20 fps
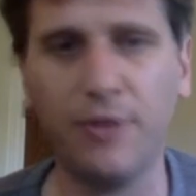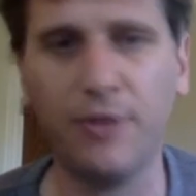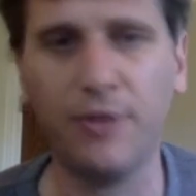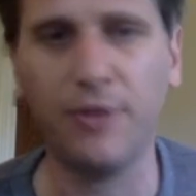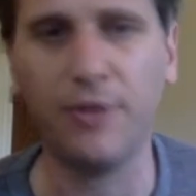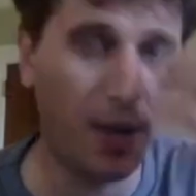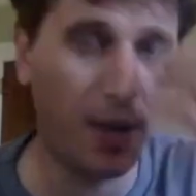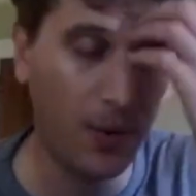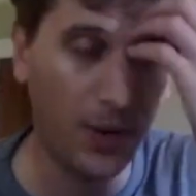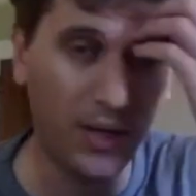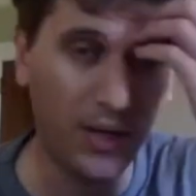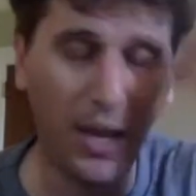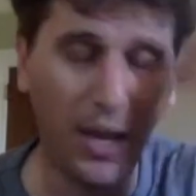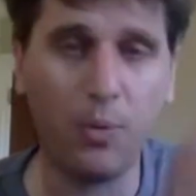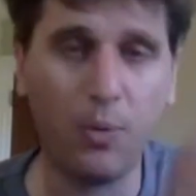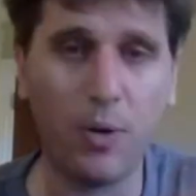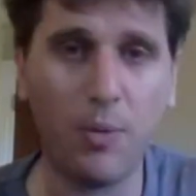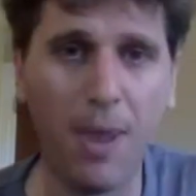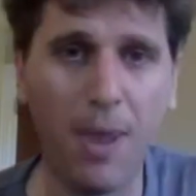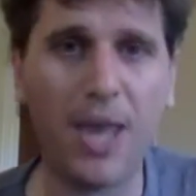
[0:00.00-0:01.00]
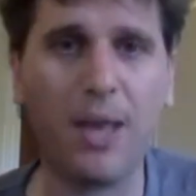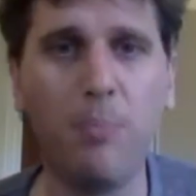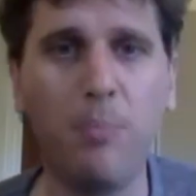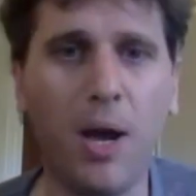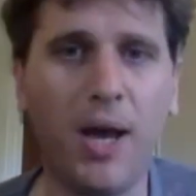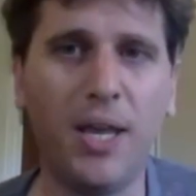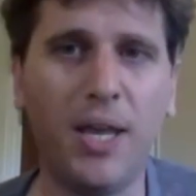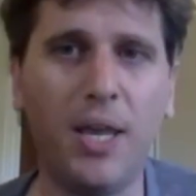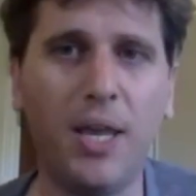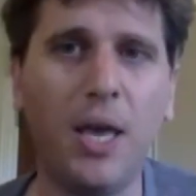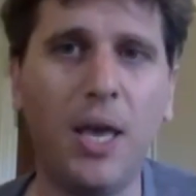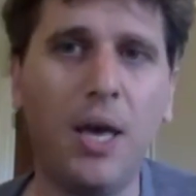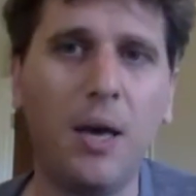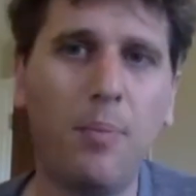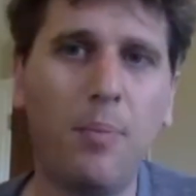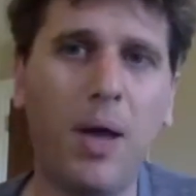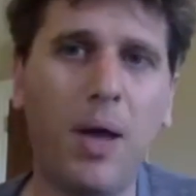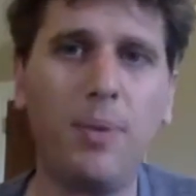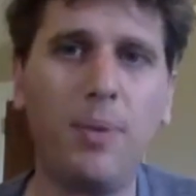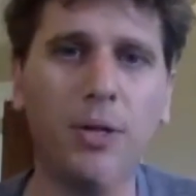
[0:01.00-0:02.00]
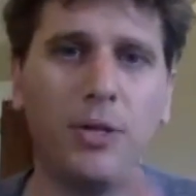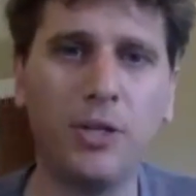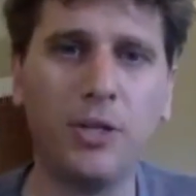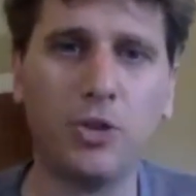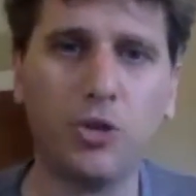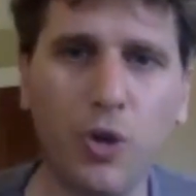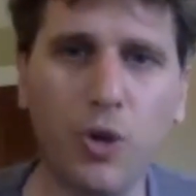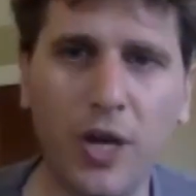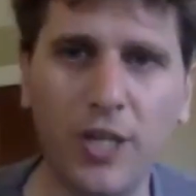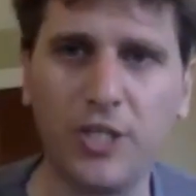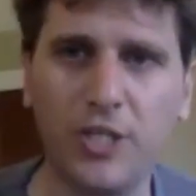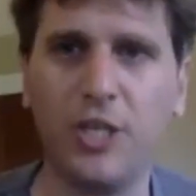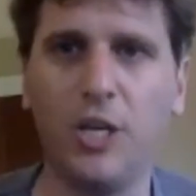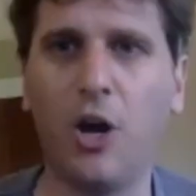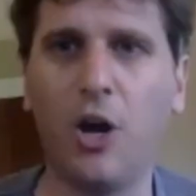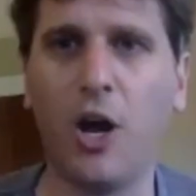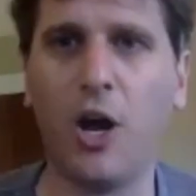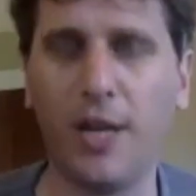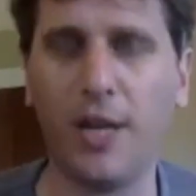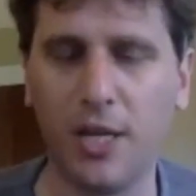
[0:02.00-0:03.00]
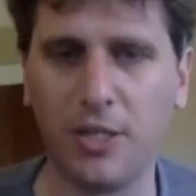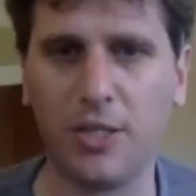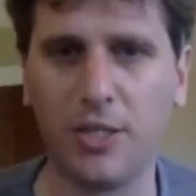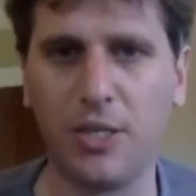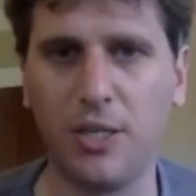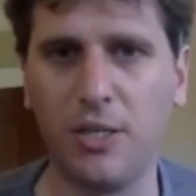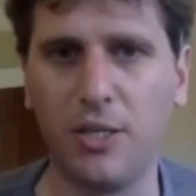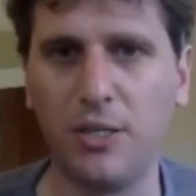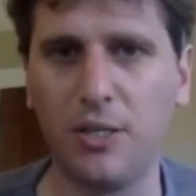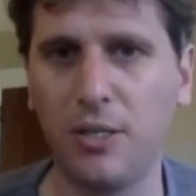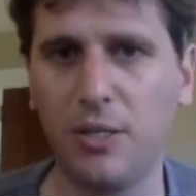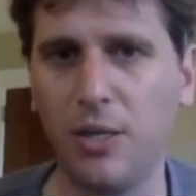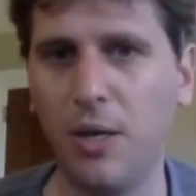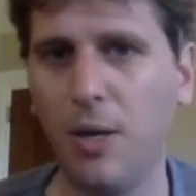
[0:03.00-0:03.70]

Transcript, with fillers: You know, they would they would make money by building trusted audiences